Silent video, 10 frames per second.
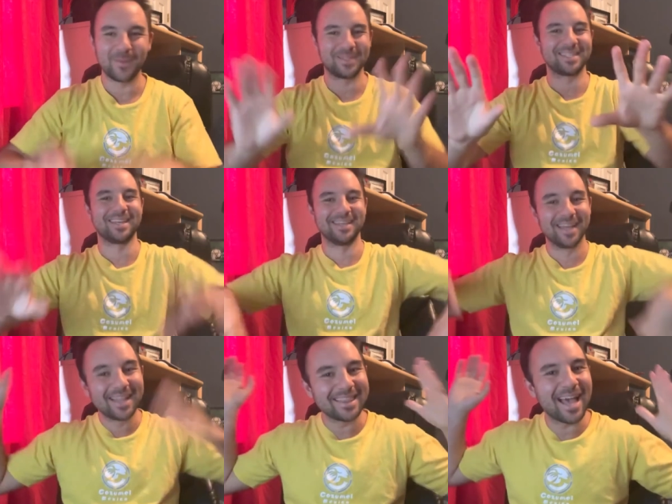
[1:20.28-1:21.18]
I'm just kidding.
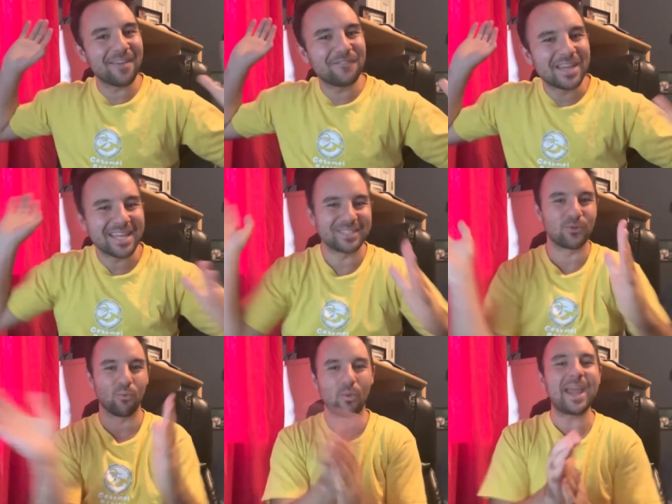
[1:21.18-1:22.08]
Life is
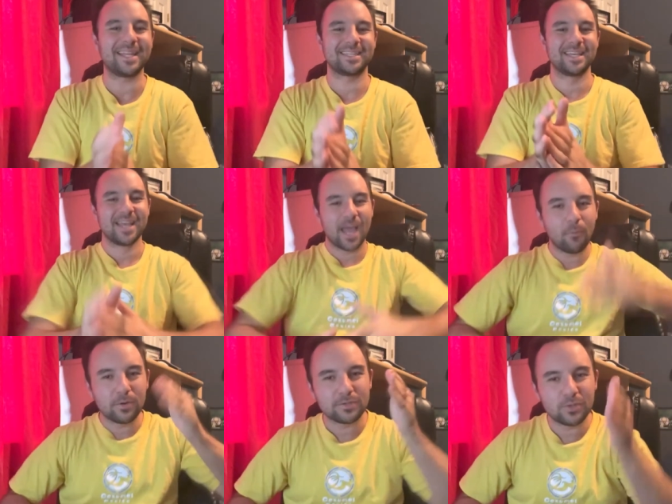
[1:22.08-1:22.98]
great
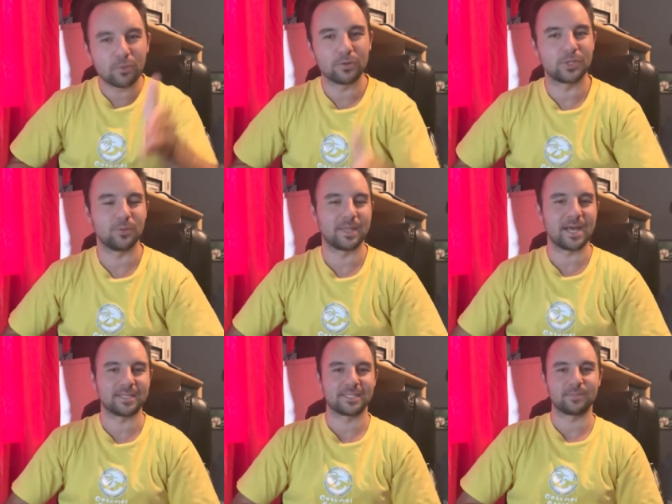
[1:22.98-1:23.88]
and we are so close to a
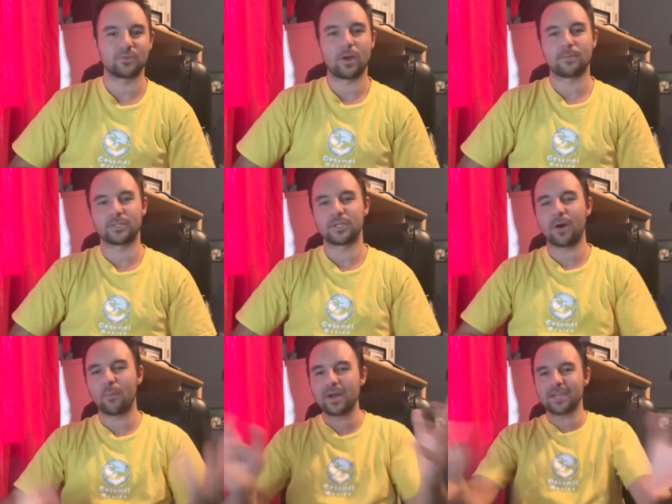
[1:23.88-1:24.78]
thousand subscribers. So
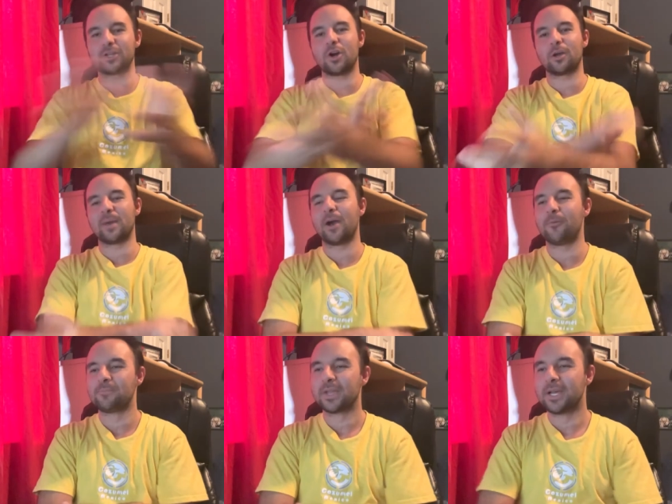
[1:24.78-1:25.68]
I wanted to talk
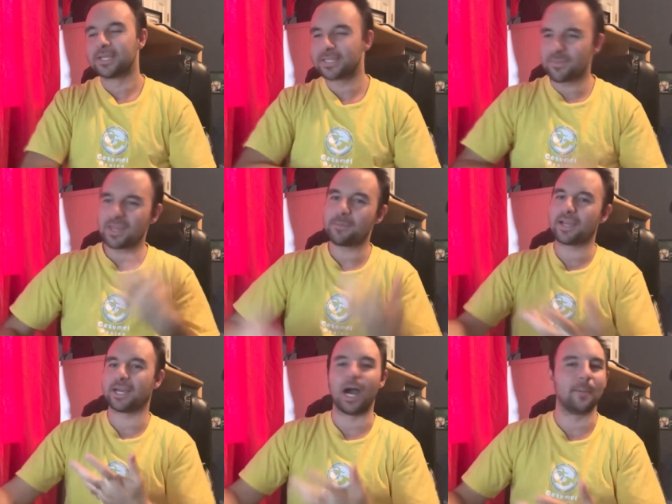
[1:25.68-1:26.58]
about something in my
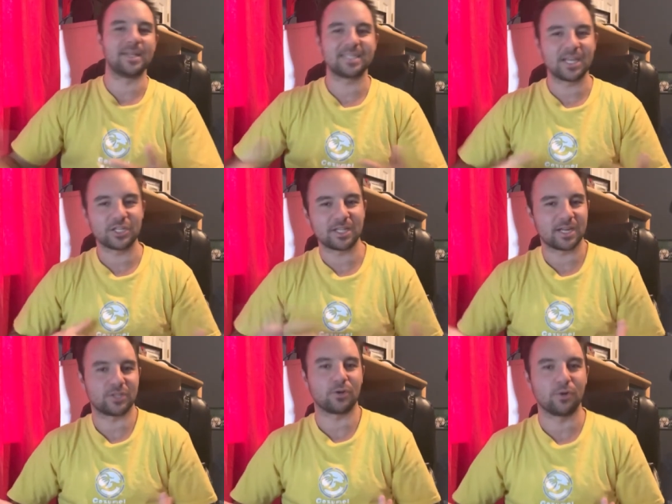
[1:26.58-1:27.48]
comment section that
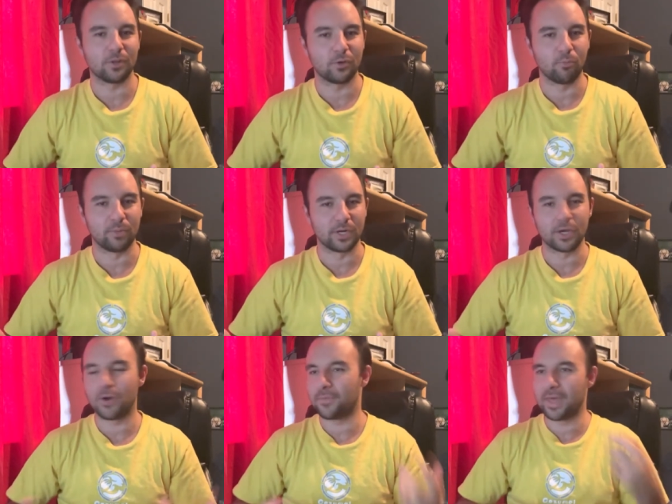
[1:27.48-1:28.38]
I saw a little bit
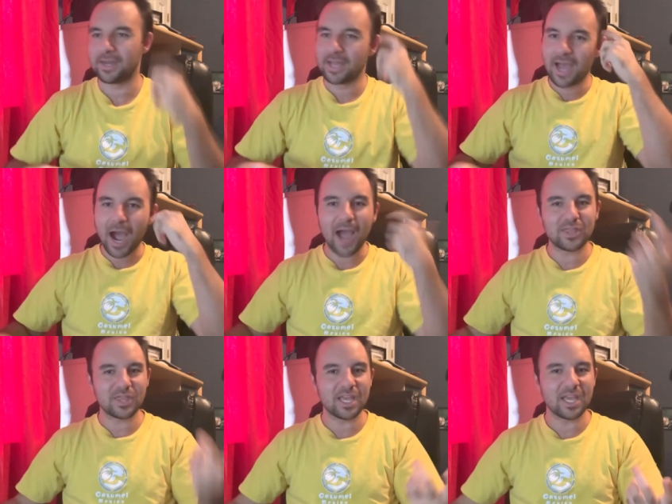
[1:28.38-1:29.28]
ago that I
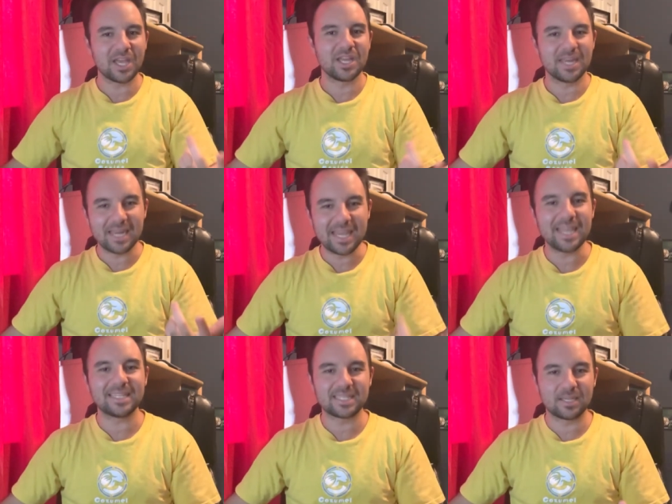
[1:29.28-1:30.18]
think
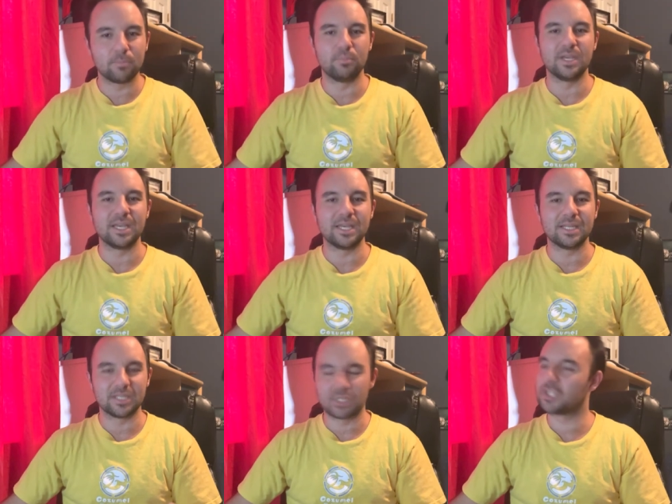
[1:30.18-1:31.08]
needs to be
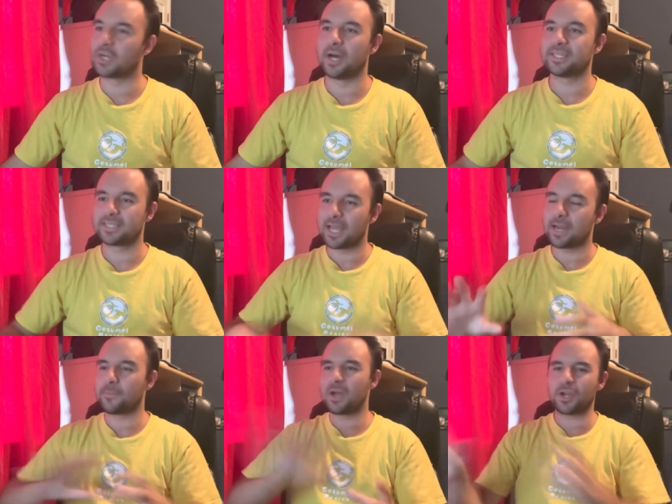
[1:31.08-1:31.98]
discussed. And
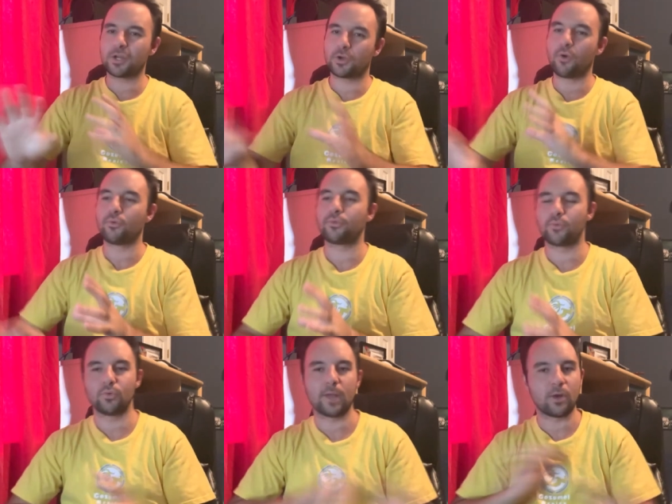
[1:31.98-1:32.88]
I'm not going to go
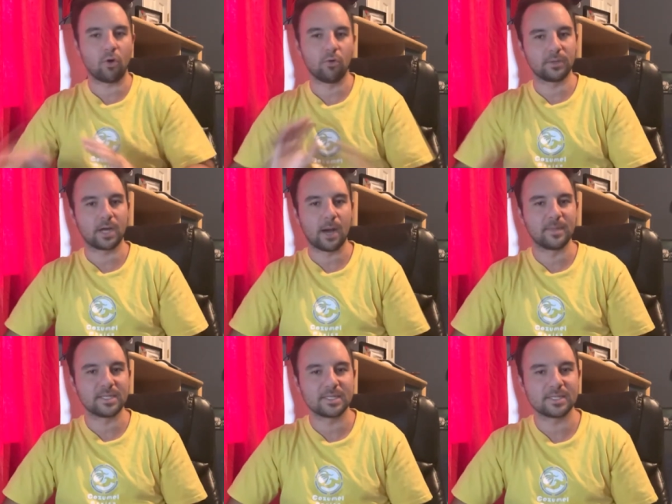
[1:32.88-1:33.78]
through like all the
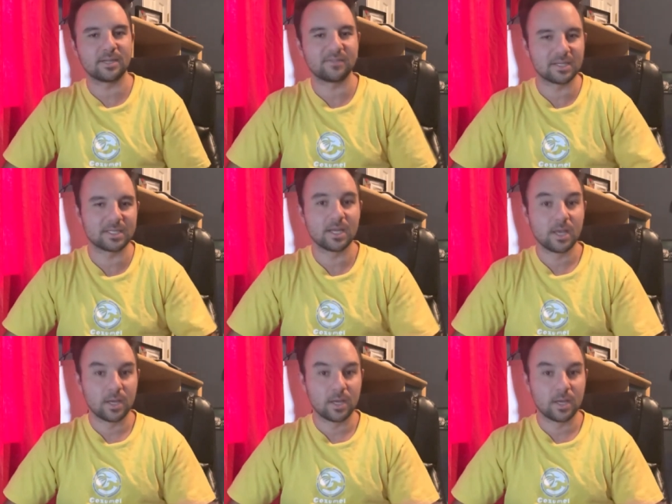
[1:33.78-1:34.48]
comments and stuff because